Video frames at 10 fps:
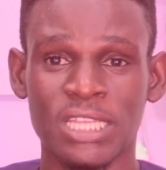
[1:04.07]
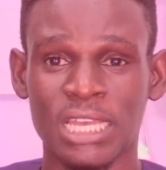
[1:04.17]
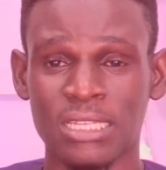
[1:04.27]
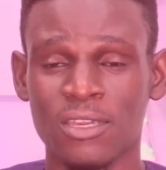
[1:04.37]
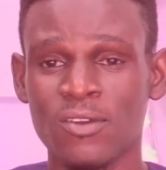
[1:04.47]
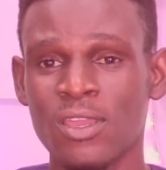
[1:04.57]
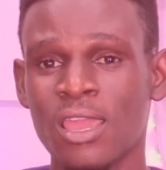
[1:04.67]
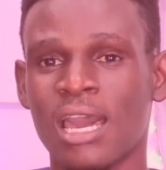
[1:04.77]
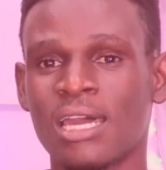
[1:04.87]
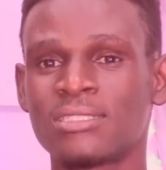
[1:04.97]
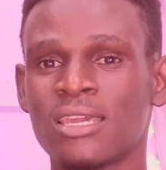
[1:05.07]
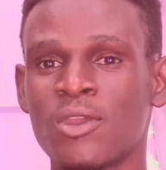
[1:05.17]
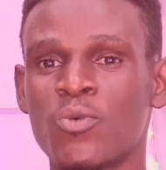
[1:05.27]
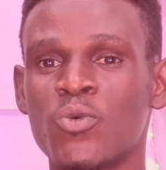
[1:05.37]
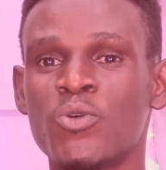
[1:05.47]
Daniel, and
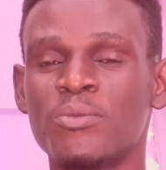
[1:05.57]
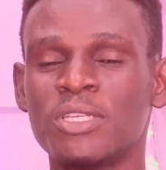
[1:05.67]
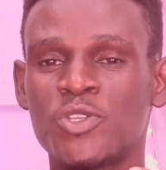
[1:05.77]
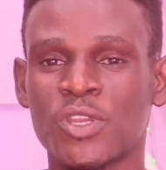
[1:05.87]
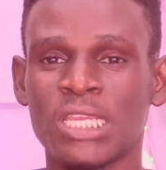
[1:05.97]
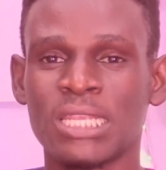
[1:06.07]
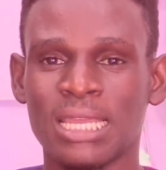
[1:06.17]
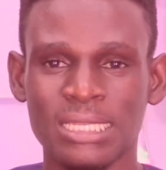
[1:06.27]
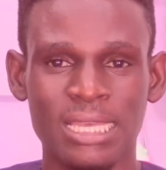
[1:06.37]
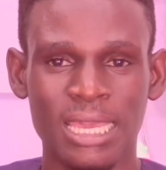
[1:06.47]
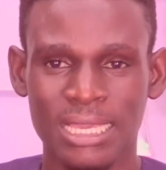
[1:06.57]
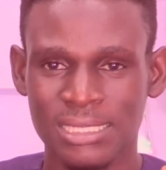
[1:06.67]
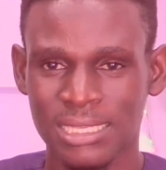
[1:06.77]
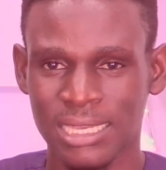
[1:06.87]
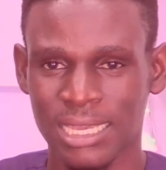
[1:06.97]
we will be drawing another
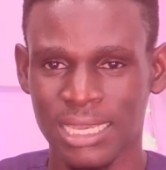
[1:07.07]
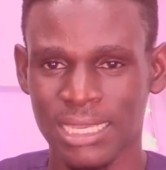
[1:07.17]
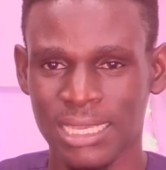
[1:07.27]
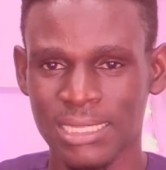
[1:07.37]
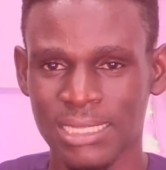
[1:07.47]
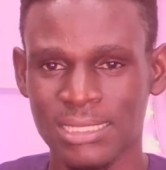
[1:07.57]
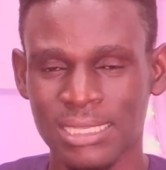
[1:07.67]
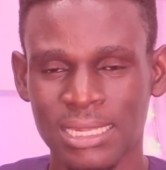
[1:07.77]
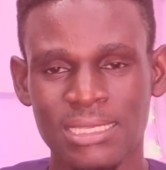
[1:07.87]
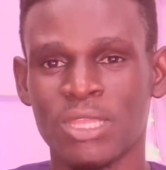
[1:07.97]
exciting lesson from there